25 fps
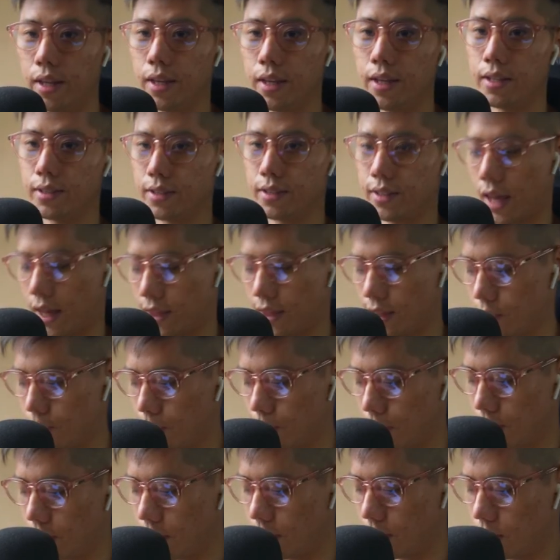is can this
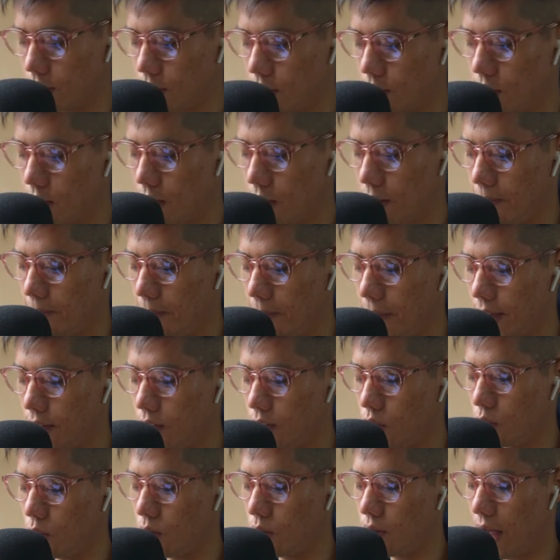business make
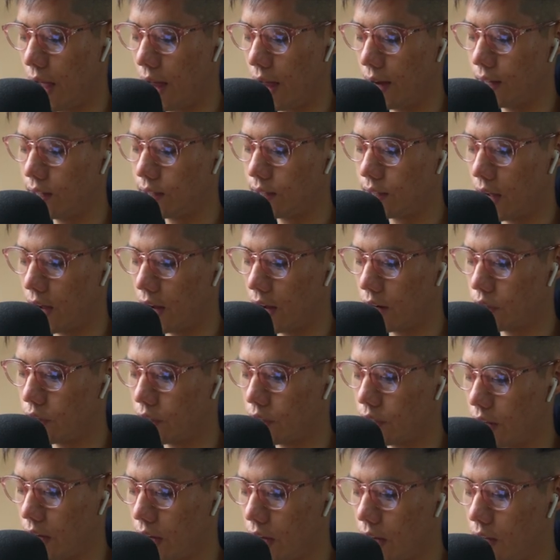you at least one
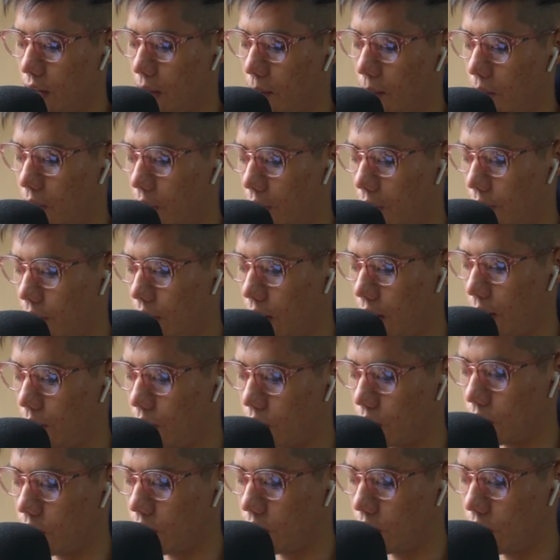hundred K in profit every
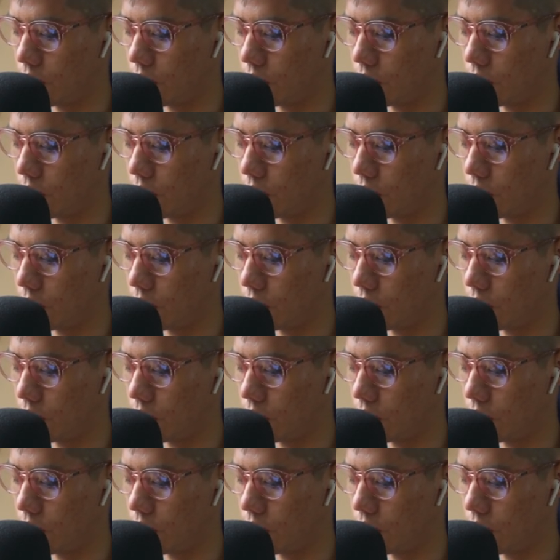single